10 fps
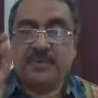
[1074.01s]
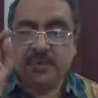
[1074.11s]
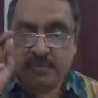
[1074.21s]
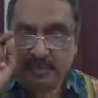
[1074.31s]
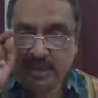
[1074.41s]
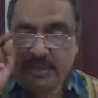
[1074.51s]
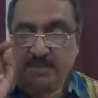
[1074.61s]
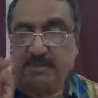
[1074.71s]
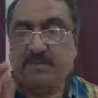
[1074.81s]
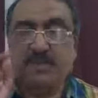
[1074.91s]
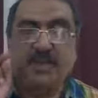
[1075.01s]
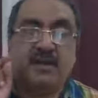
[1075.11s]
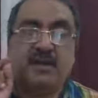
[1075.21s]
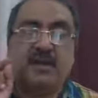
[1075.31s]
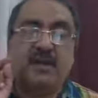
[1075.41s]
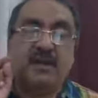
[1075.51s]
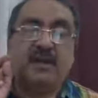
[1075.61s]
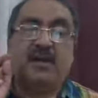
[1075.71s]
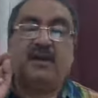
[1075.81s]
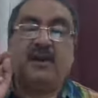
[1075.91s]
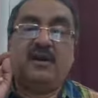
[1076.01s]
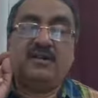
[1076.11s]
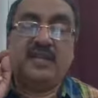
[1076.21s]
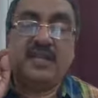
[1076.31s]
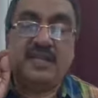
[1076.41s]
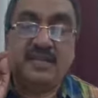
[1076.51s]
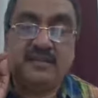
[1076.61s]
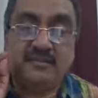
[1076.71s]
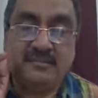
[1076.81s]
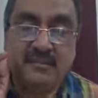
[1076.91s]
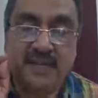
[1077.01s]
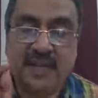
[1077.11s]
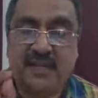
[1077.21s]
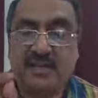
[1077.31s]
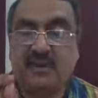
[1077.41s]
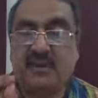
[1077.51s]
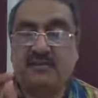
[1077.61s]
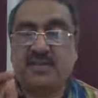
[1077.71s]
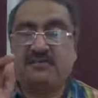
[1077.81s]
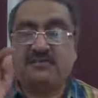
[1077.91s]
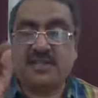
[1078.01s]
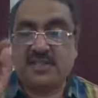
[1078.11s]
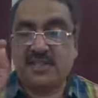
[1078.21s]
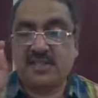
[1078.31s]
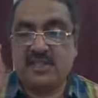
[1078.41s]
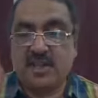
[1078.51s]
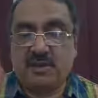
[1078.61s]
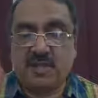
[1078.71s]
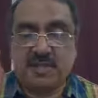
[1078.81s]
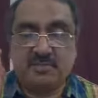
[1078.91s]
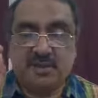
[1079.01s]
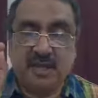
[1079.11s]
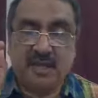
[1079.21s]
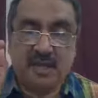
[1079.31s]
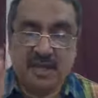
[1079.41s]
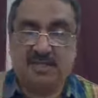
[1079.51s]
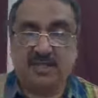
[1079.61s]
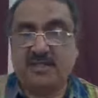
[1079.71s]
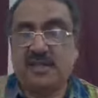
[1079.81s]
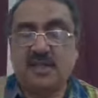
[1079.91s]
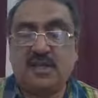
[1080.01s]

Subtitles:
should be on the date on which first installment is being released.